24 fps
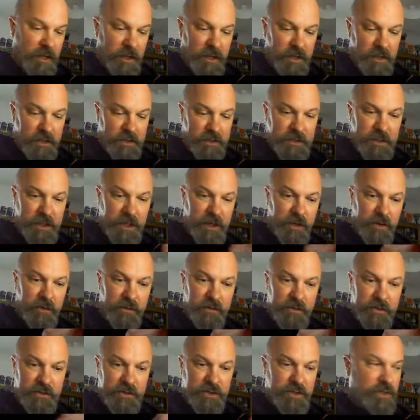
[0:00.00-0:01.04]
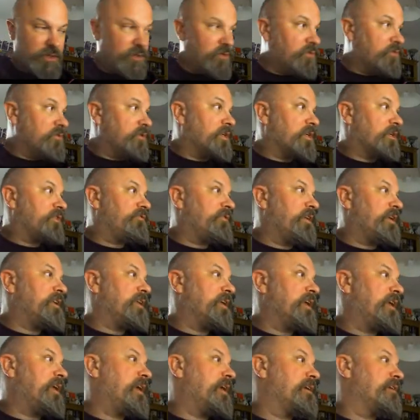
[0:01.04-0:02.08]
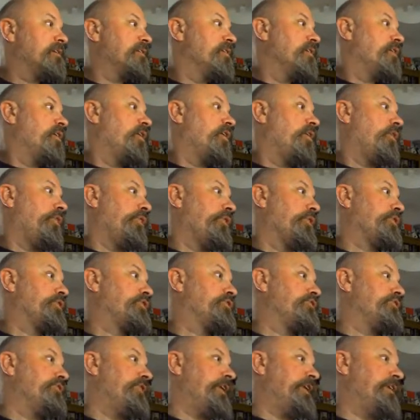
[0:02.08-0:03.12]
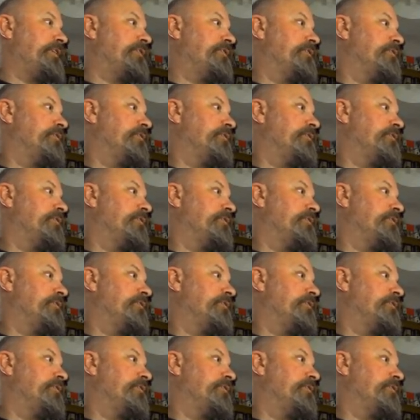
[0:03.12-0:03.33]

so to the grid here. The grid.